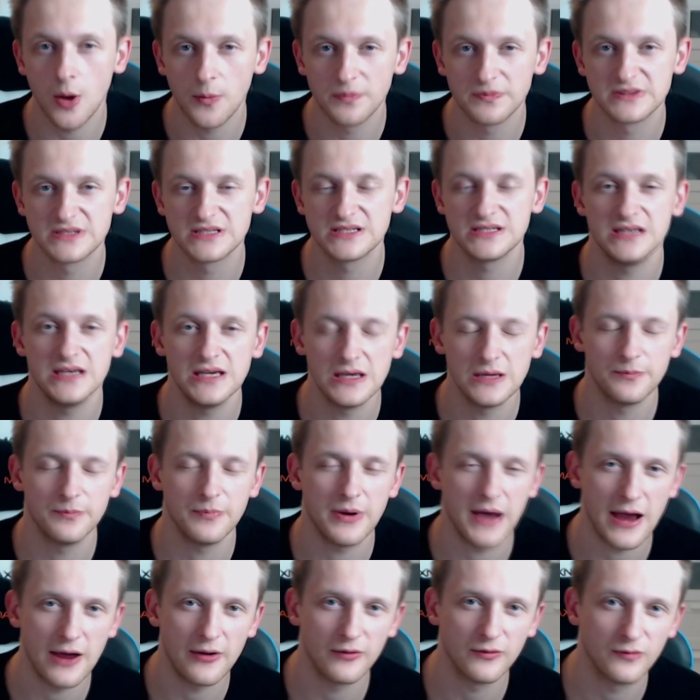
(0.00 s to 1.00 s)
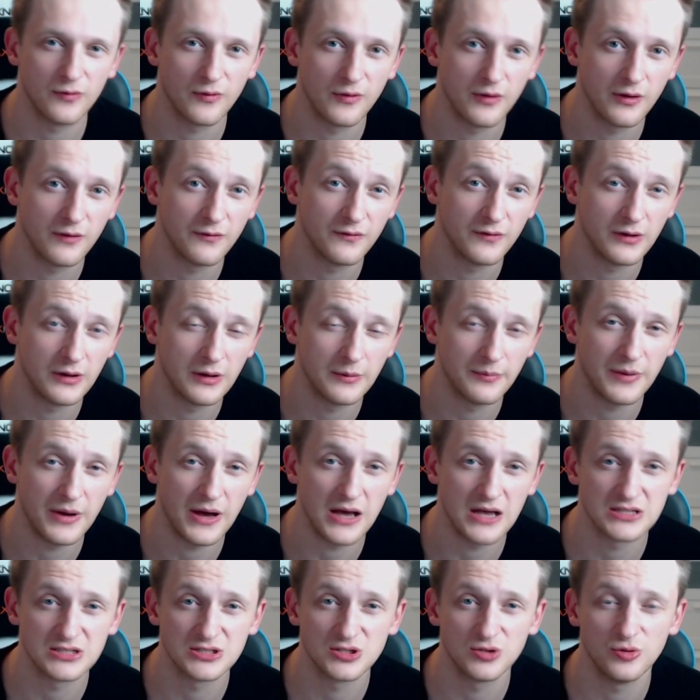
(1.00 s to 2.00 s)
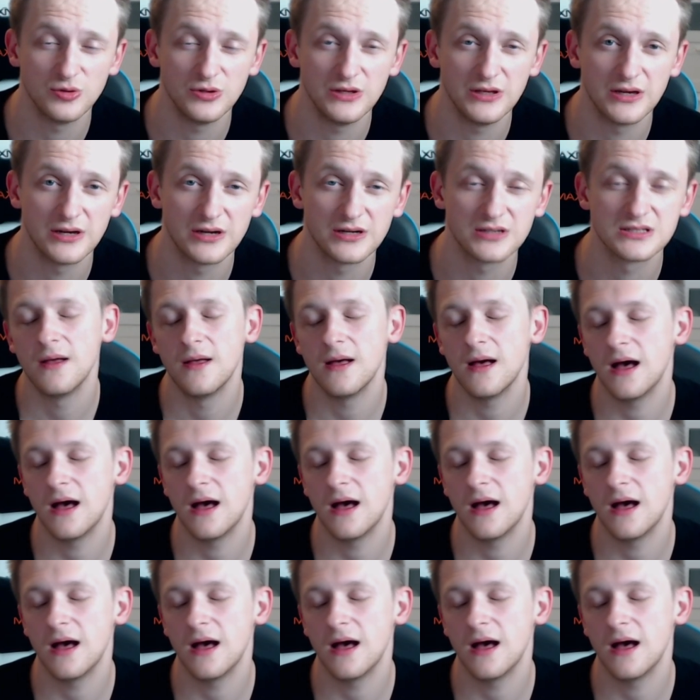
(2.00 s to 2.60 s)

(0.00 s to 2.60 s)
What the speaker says: seeing Pirate Warrior for the past 2 years.